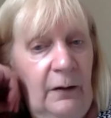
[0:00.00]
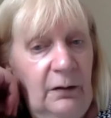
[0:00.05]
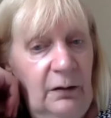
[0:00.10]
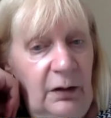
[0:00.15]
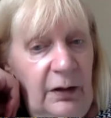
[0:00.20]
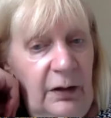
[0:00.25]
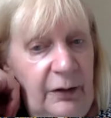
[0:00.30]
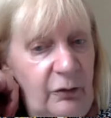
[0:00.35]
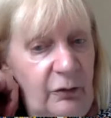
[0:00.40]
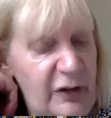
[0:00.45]

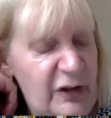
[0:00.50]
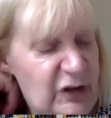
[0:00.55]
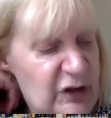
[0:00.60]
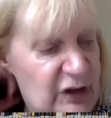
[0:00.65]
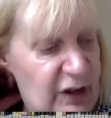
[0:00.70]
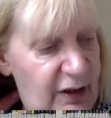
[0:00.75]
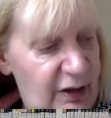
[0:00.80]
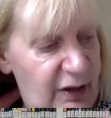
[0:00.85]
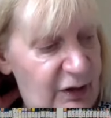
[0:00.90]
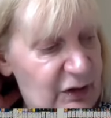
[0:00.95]

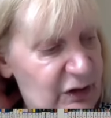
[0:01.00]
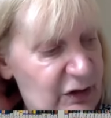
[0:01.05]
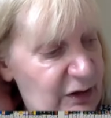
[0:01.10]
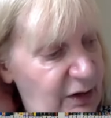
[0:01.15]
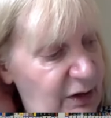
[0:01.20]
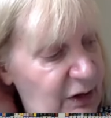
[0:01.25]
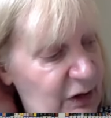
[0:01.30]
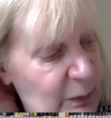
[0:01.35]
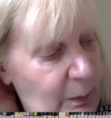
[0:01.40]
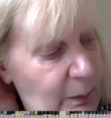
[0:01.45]
Linguistics
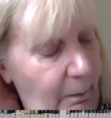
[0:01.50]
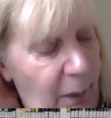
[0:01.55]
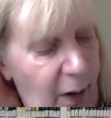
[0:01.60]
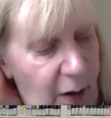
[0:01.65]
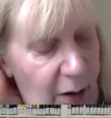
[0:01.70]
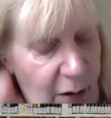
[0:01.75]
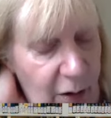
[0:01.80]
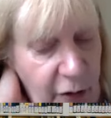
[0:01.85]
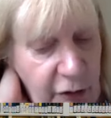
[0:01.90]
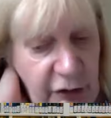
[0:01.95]
is
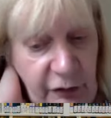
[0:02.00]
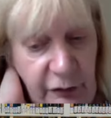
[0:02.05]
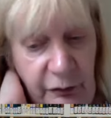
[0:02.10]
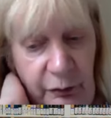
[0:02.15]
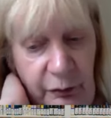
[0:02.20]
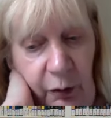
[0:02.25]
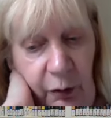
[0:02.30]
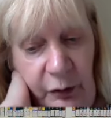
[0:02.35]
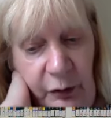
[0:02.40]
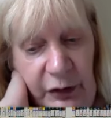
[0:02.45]
part of
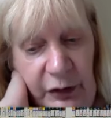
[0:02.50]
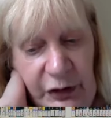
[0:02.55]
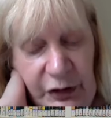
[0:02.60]
what we